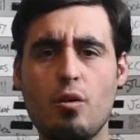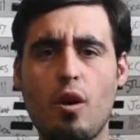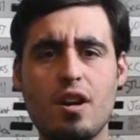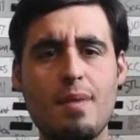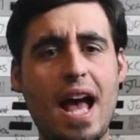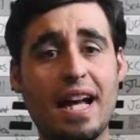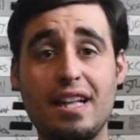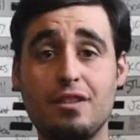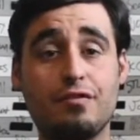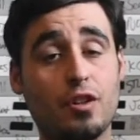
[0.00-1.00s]
quarterback
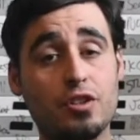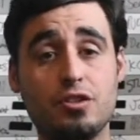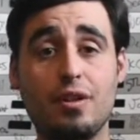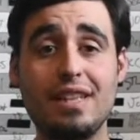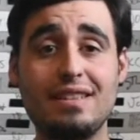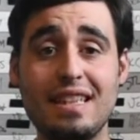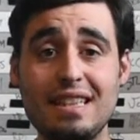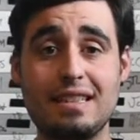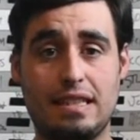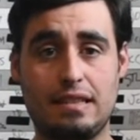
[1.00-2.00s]
in his first 3
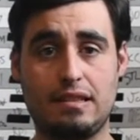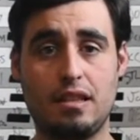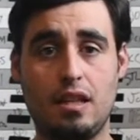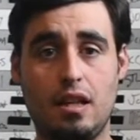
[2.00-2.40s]
seasons.